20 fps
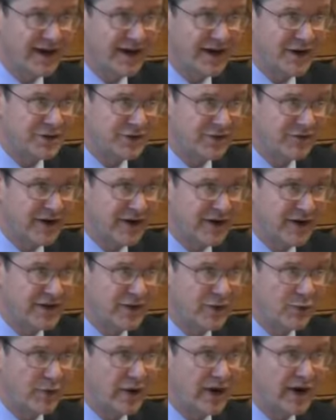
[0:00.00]
to find that
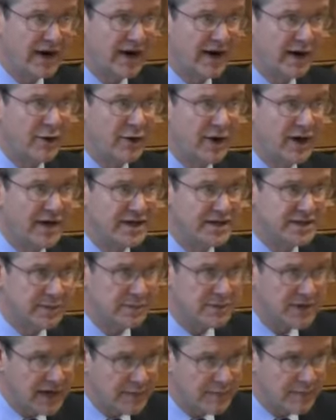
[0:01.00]
we're now in
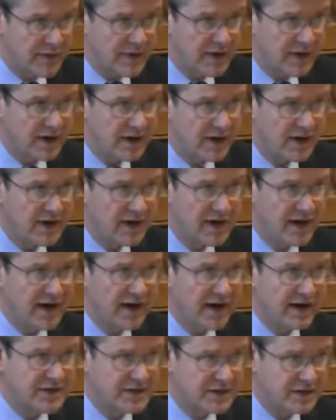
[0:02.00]
September
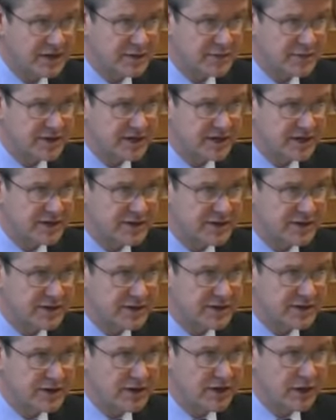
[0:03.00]
in
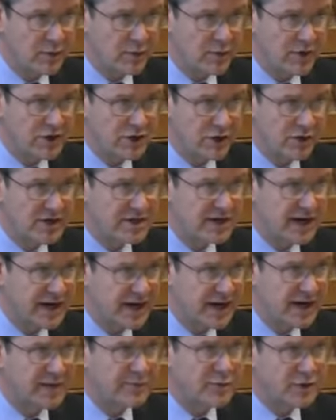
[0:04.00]
circumstances which are
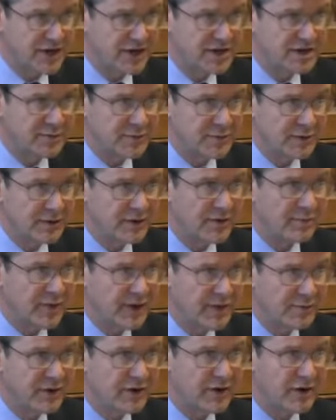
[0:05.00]
entirely predictable, that
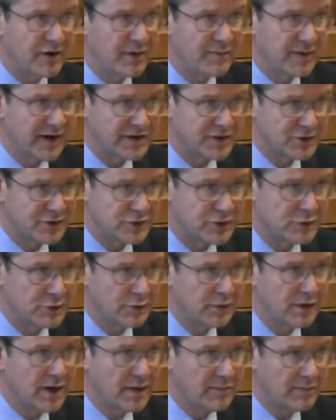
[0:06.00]
people are going back to school,
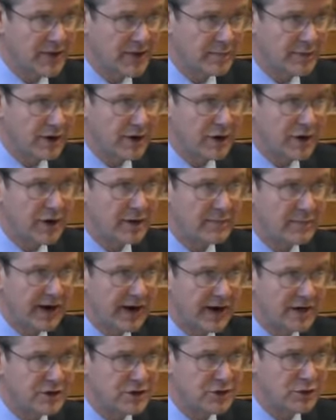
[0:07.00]
people are going back
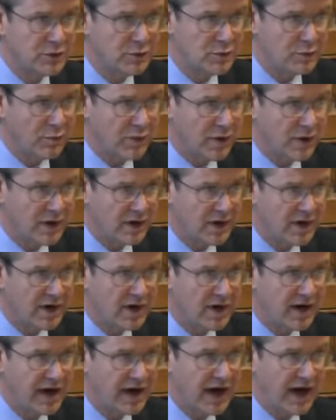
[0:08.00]
to work,
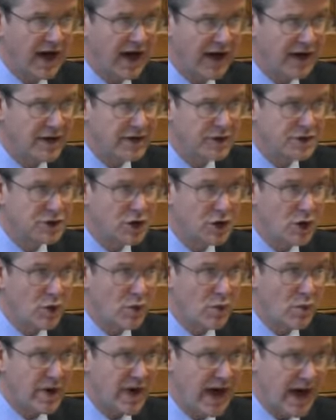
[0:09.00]
and
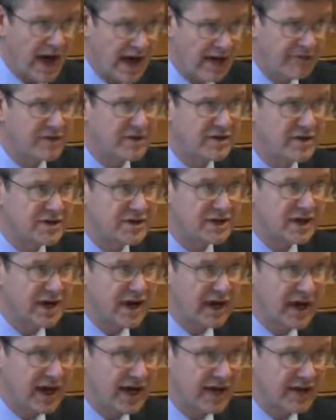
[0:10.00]
we haven't
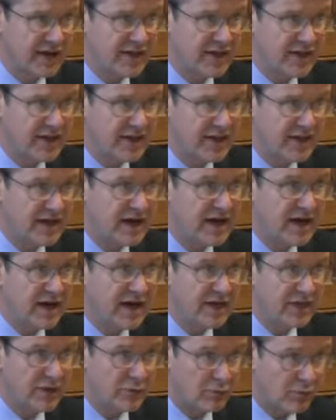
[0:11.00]
had the
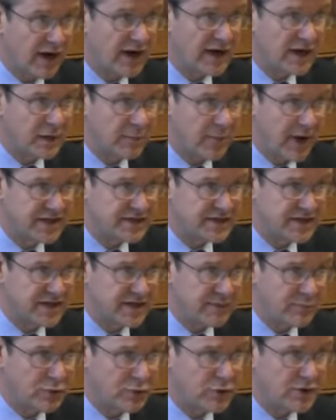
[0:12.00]
right capacity
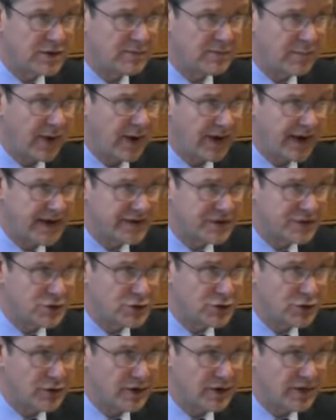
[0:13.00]
put in place
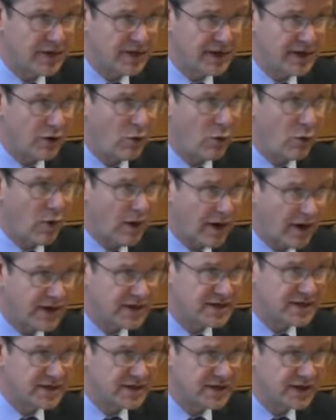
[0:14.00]
during the quieter
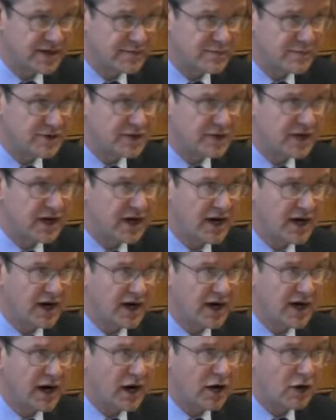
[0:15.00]
times
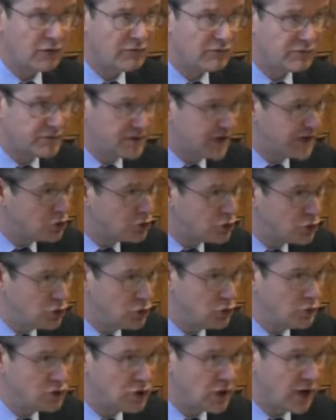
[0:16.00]
of, say, June,
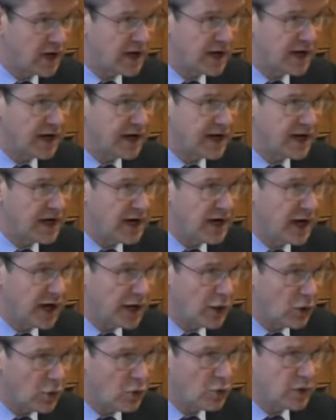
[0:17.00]
July and
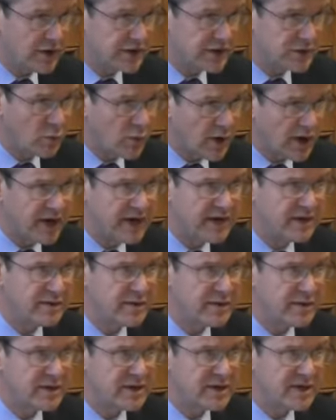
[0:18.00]
August. Why
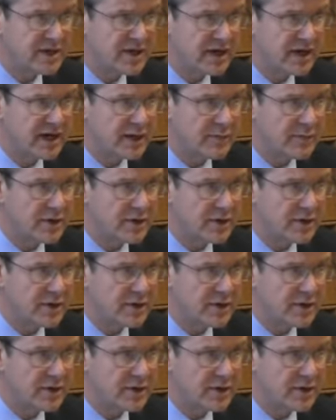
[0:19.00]
didn't that happen?